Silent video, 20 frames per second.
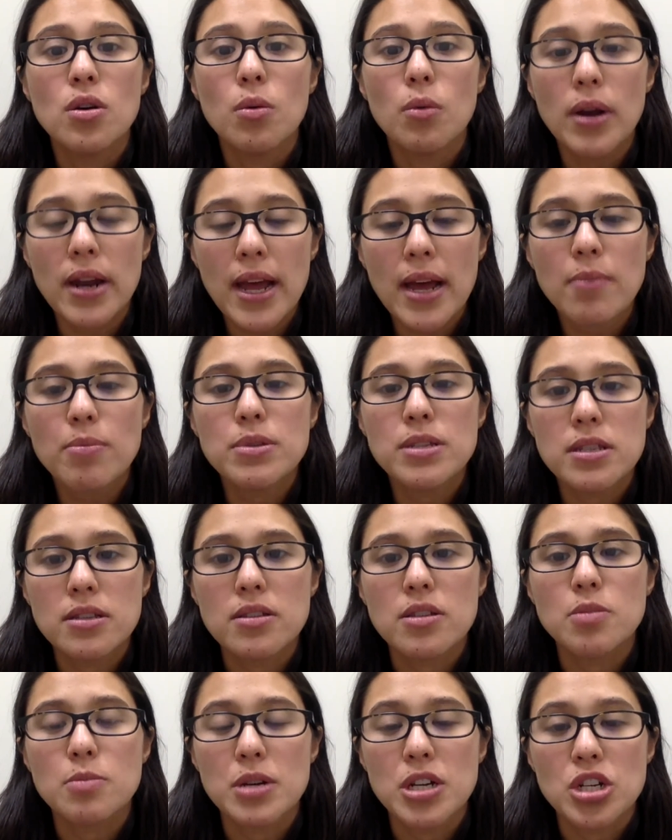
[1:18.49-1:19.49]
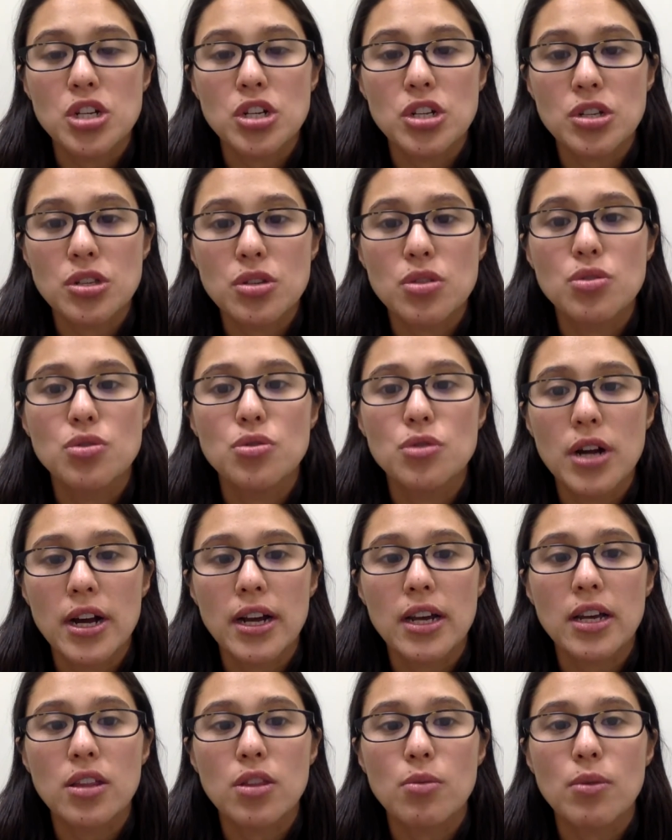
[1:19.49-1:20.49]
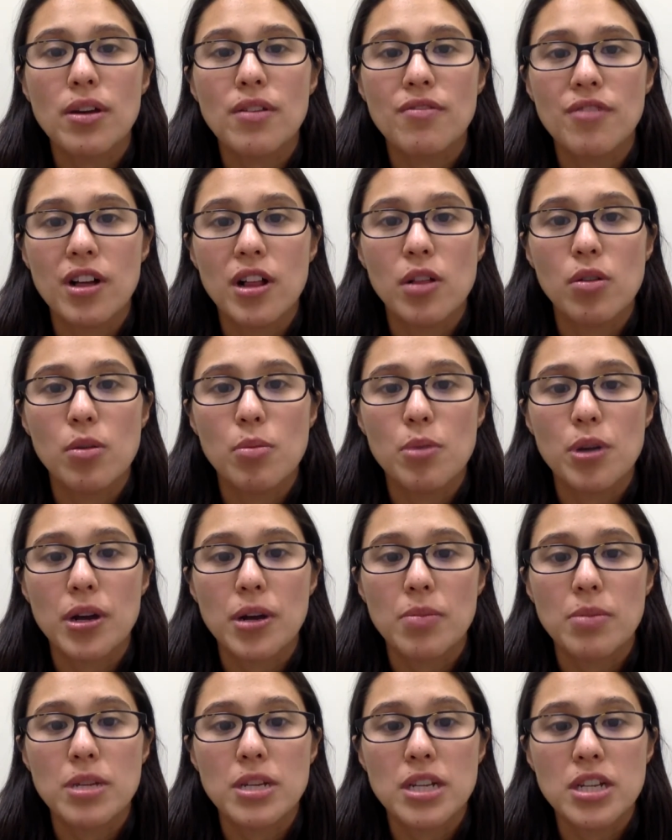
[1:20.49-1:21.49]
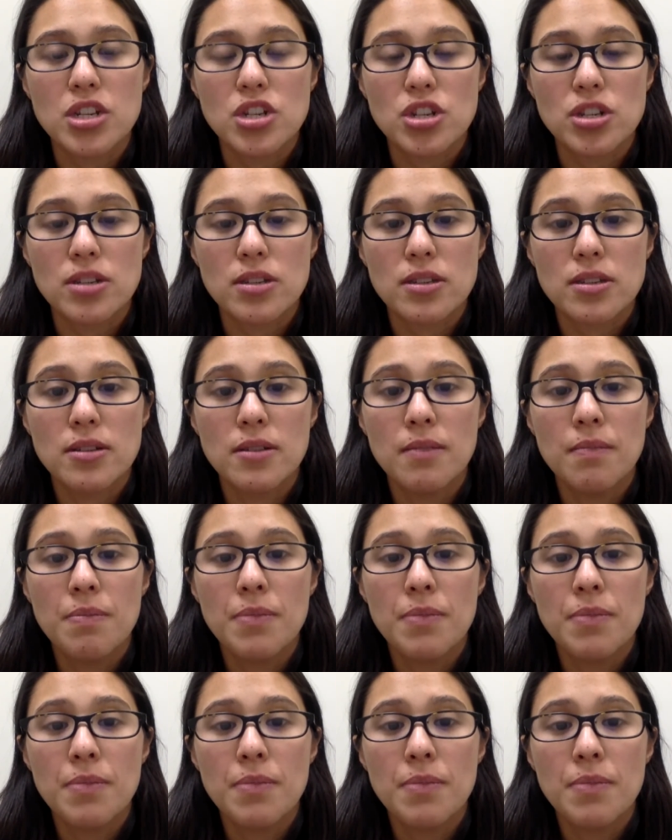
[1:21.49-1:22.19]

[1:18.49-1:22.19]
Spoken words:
what happens to these patients who do not get the right follow-up recommendations?